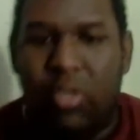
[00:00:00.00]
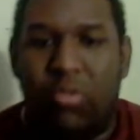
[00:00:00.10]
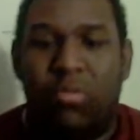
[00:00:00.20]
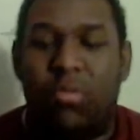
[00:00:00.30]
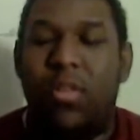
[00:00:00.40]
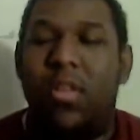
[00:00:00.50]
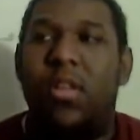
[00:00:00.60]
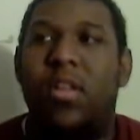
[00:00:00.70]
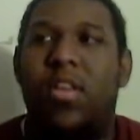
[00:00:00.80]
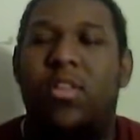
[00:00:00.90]
two
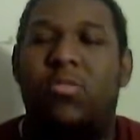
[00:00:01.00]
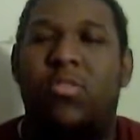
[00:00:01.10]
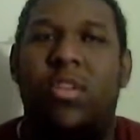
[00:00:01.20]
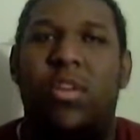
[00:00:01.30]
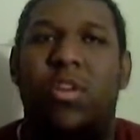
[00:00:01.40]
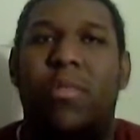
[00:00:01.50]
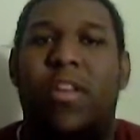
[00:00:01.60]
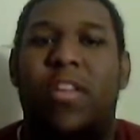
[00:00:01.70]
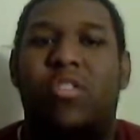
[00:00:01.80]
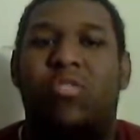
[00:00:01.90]

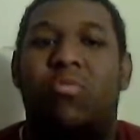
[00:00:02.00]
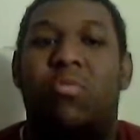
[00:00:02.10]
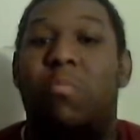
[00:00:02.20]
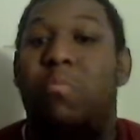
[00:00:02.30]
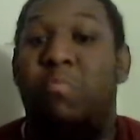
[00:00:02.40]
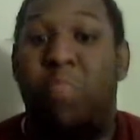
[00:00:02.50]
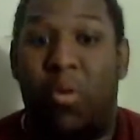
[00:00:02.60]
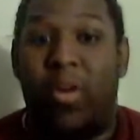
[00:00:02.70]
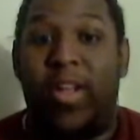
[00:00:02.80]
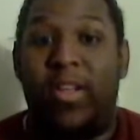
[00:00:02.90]
shinobi, these two
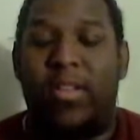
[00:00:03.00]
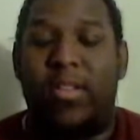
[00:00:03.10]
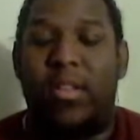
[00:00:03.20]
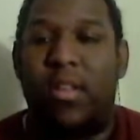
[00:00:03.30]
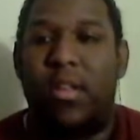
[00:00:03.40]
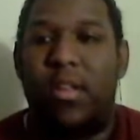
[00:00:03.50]
boys,